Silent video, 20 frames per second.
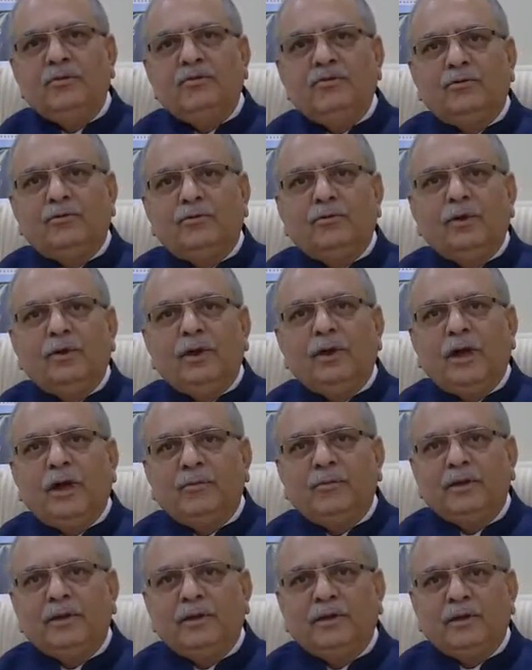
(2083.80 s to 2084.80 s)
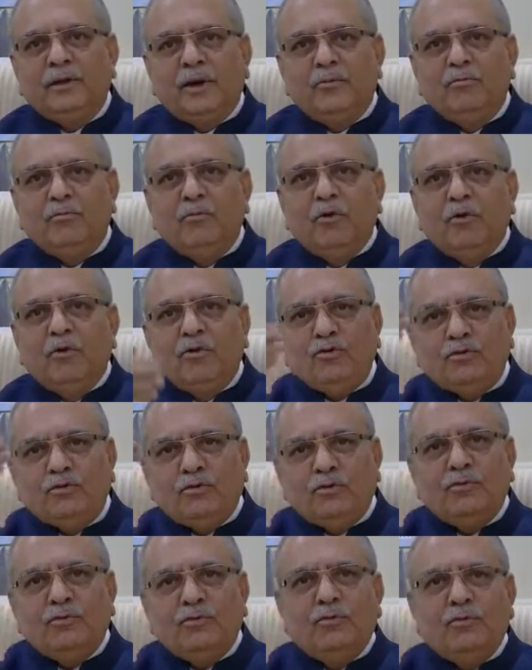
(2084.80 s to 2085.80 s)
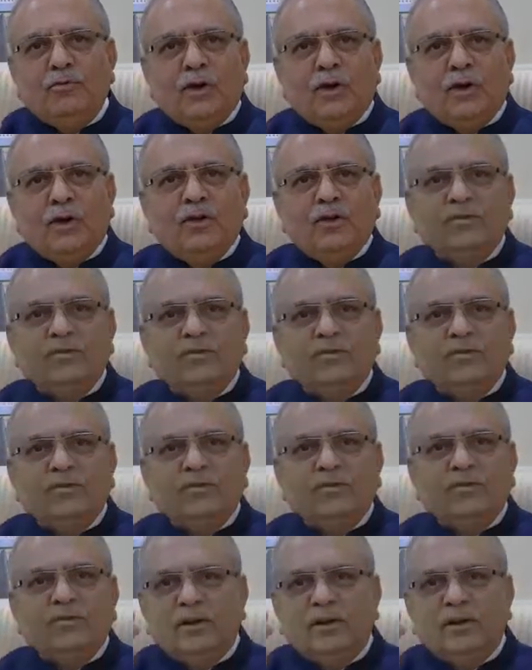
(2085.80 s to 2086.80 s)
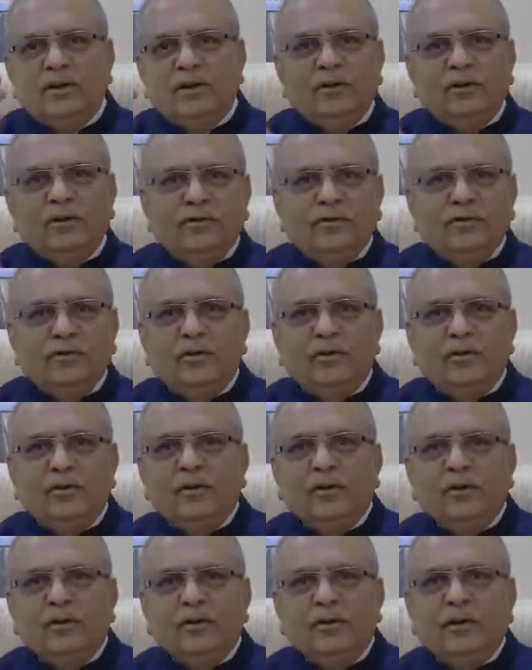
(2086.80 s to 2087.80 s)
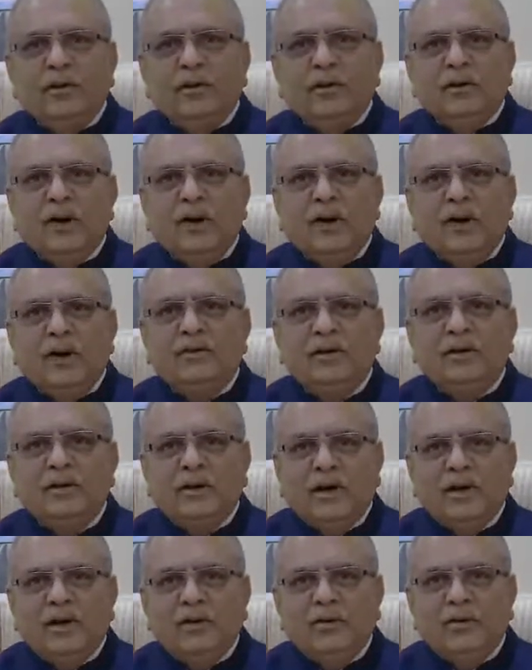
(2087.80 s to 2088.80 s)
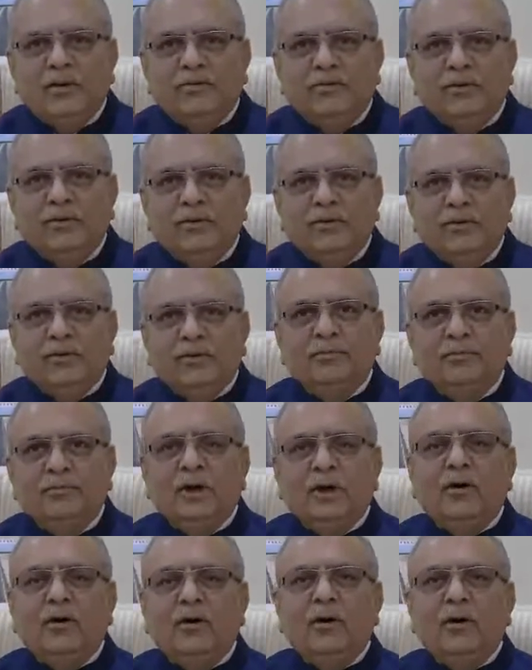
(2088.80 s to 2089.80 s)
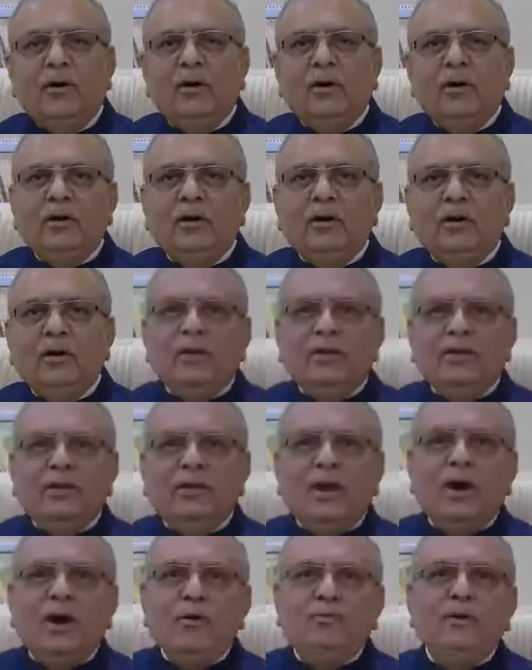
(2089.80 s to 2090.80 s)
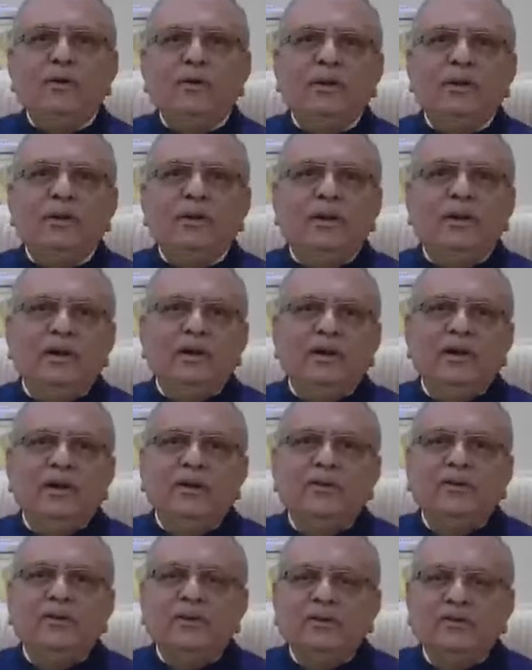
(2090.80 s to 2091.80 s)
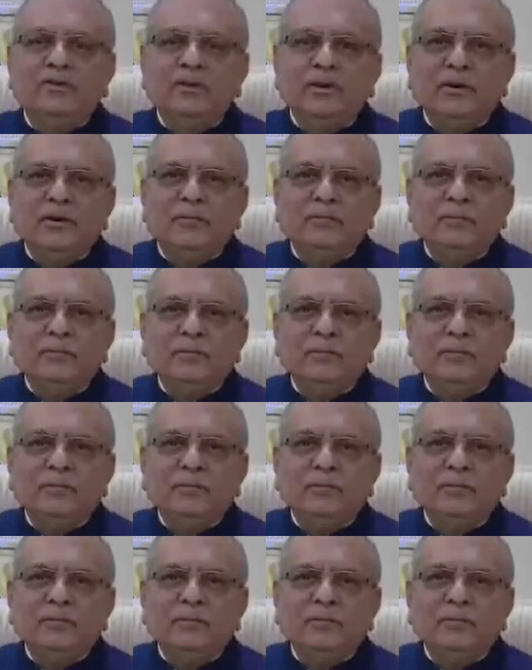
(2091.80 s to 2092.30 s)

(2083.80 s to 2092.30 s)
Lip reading: truly happening. And most of what I said in terms of the class and kind of system, they are all now being done indigenously.